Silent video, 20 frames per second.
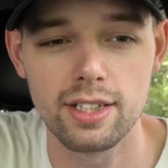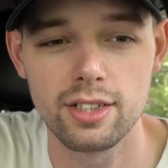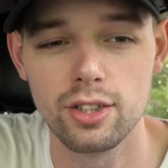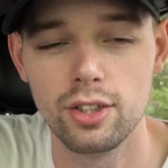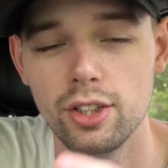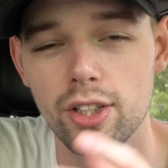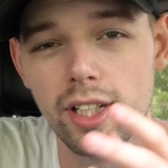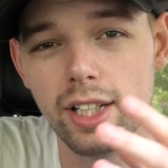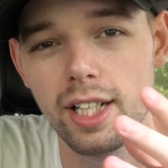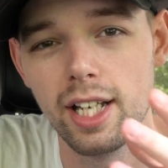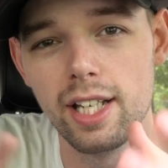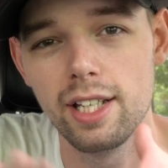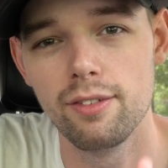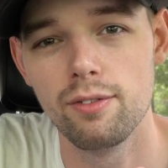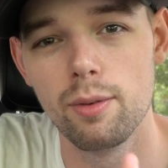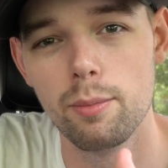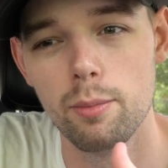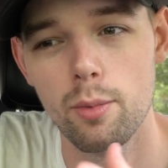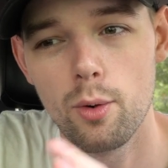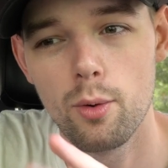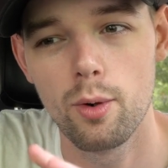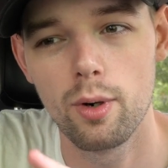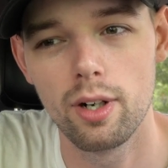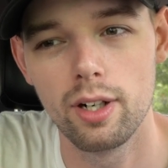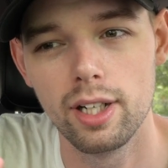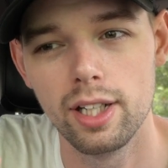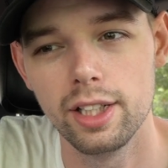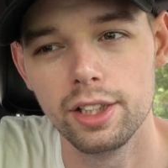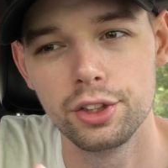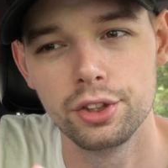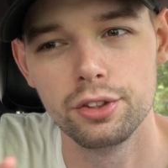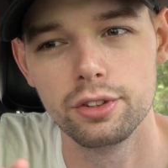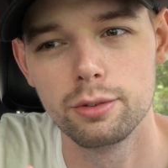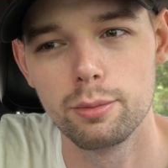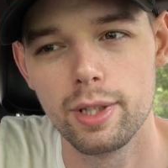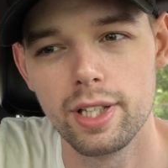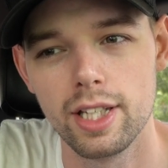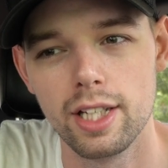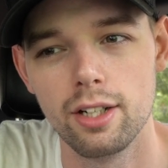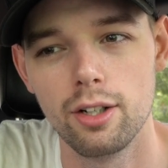So you're going to get even more issues
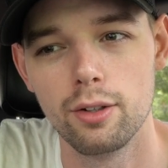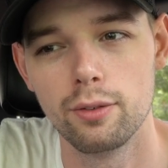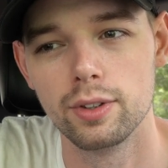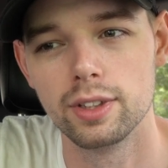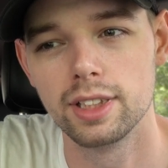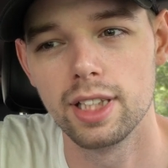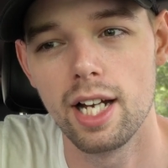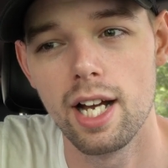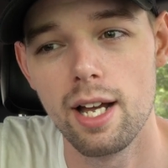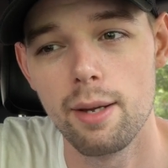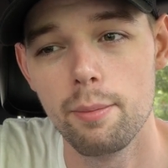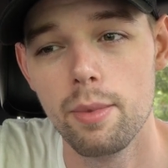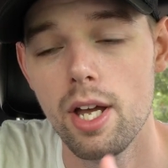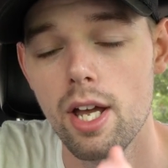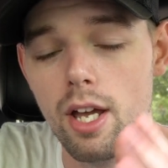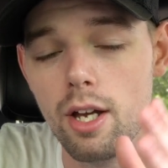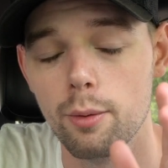with it over time,